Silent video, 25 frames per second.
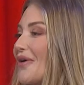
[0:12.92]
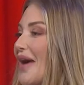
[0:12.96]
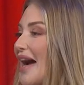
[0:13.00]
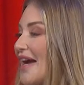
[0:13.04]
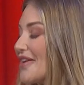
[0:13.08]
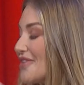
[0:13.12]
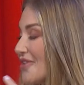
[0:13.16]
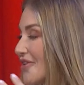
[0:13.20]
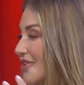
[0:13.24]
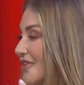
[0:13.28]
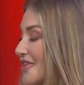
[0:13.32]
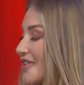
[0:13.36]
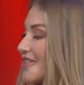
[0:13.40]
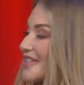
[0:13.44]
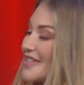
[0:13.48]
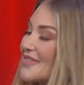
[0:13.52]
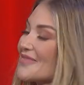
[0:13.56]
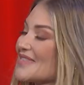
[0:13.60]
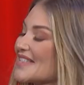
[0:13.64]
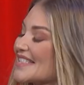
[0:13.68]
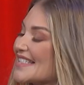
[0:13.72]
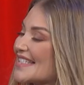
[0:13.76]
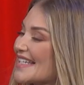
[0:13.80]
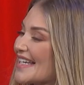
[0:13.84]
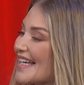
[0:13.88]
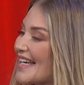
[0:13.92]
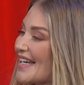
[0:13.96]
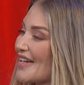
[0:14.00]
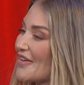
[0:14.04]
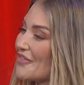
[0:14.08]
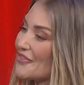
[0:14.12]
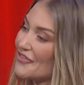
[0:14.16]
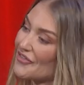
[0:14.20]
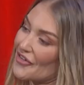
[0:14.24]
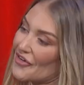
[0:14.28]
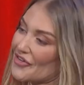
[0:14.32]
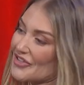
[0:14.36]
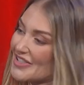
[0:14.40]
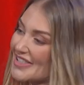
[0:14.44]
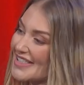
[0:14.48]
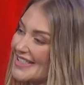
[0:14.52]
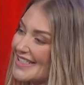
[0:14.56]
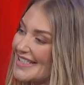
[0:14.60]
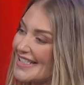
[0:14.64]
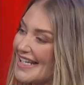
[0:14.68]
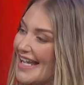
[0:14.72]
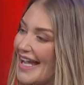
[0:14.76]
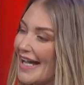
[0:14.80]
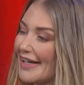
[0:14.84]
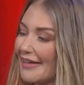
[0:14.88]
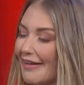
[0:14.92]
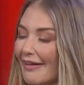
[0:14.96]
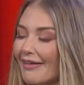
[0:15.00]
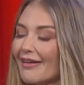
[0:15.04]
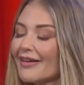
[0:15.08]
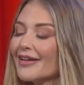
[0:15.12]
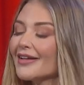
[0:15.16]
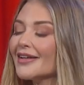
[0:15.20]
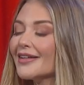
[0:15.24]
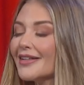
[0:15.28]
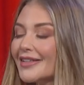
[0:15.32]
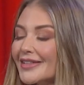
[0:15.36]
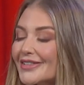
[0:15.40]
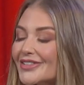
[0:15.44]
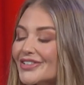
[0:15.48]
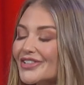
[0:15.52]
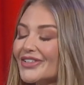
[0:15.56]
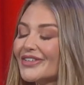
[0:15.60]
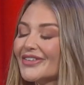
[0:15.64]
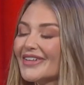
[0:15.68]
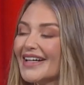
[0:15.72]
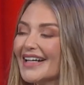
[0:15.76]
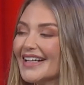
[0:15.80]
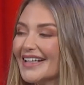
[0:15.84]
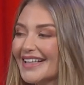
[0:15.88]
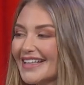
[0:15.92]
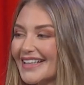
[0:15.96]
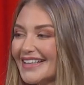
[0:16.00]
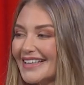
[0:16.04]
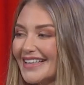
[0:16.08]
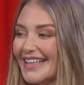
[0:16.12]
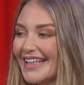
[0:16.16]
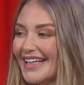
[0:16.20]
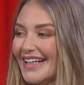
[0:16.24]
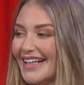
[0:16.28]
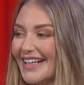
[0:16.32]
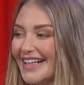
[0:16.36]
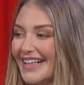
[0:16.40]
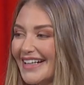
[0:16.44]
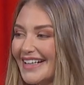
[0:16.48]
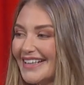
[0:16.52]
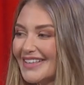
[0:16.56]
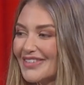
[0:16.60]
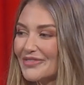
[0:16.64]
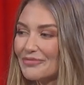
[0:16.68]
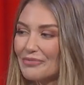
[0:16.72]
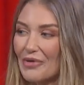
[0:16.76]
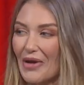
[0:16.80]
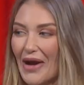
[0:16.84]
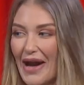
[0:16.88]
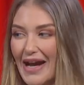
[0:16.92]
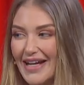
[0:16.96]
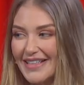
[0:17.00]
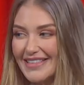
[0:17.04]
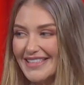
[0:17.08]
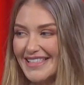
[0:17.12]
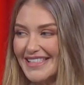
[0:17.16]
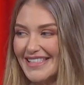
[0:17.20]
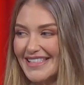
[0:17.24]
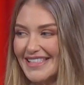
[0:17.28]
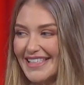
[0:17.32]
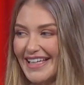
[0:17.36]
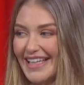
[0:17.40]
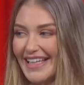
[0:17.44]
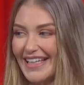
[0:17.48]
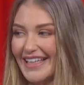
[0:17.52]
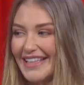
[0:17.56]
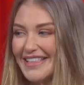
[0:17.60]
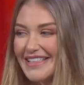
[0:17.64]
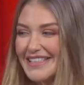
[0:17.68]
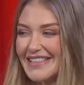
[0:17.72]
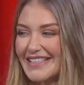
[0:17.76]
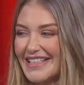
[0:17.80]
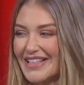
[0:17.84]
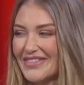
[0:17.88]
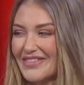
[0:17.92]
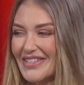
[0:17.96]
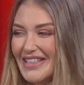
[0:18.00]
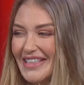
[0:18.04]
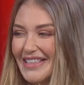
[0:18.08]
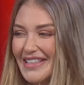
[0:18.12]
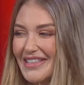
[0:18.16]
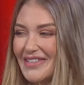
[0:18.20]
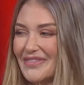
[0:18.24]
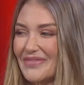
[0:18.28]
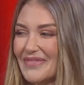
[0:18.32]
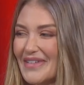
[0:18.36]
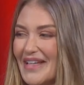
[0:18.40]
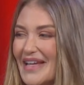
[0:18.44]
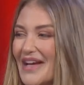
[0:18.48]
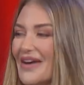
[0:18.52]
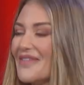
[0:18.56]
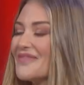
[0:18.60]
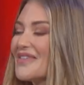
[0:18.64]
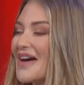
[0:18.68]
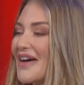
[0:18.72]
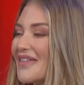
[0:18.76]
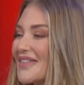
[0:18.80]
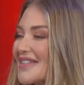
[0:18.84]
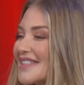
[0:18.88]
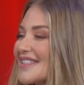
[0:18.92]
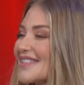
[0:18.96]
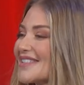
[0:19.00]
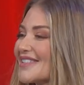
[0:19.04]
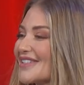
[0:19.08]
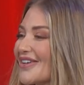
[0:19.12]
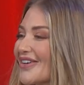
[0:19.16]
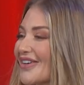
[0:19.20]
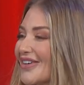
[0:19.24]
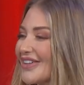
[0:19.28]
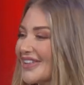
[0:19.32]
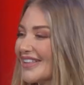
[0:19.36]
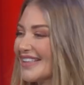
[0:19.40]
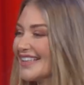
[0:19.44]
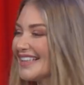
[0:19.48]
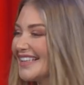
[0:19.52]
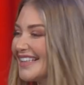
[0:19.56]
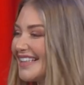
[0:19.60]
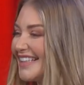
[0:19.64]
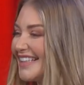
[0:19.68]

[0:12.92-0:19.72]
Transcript: I know that you're going to be singing for us today, and I heard you earlier practicing. Could you tell me a little bit about this song?